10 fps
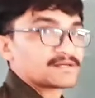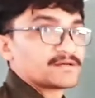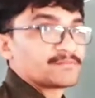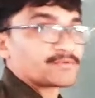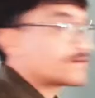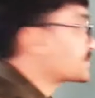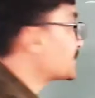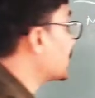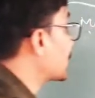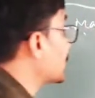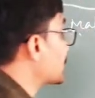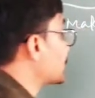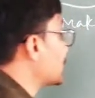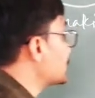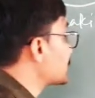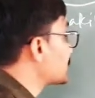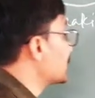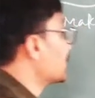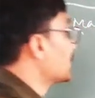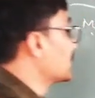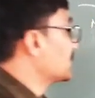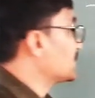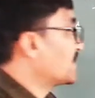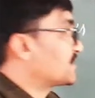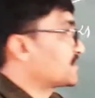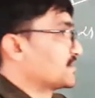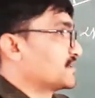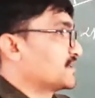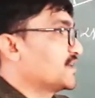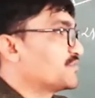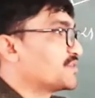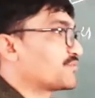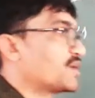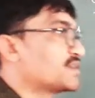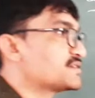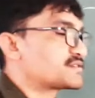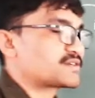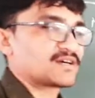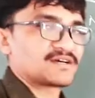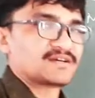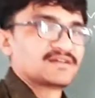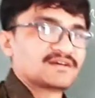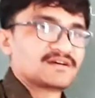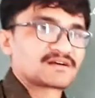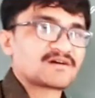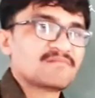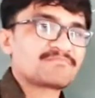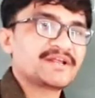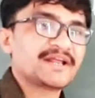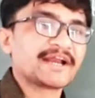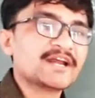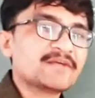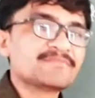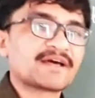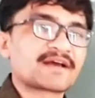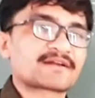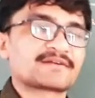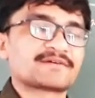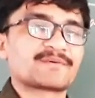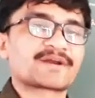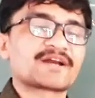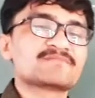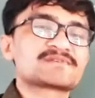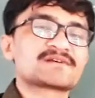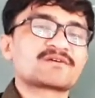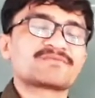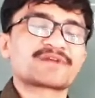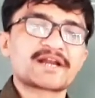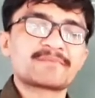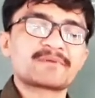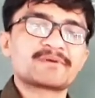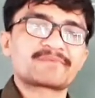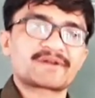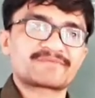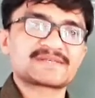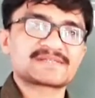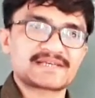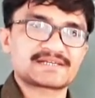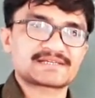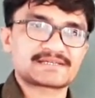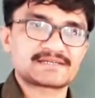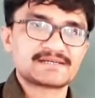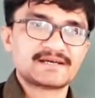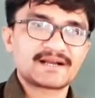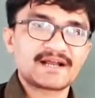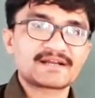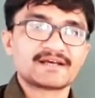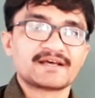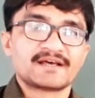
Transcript: provision in that sense that if the once a company redeemed their redemption of redeemable preference shares, right?